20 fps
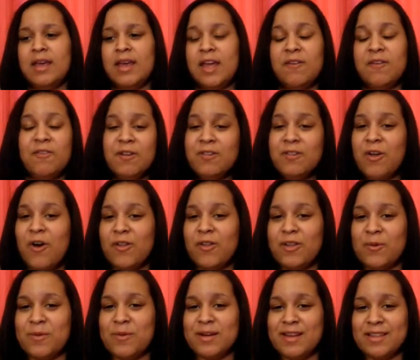if you're the
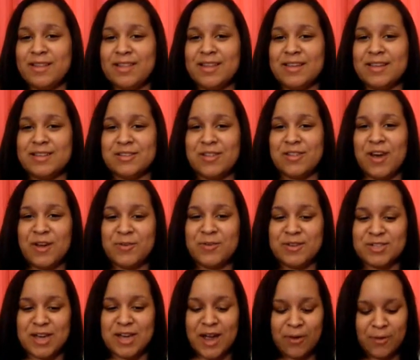only one in the salon,
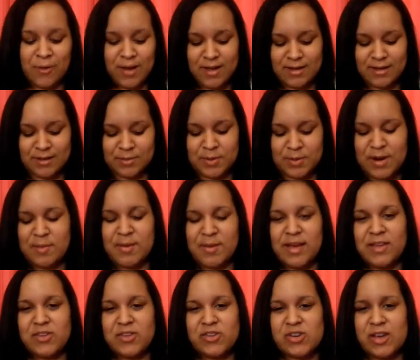which I was pretty
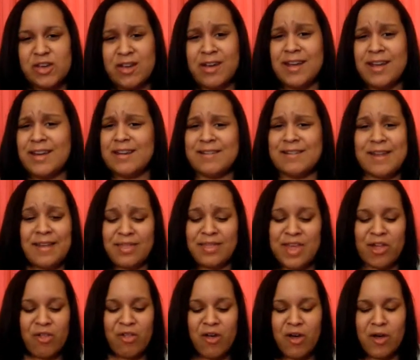much, it didn't take
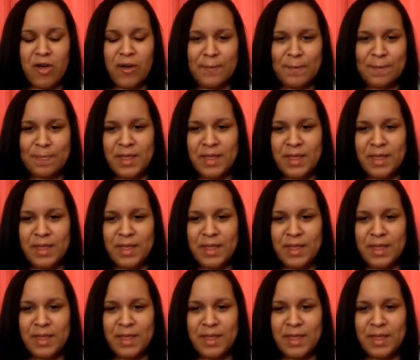that long.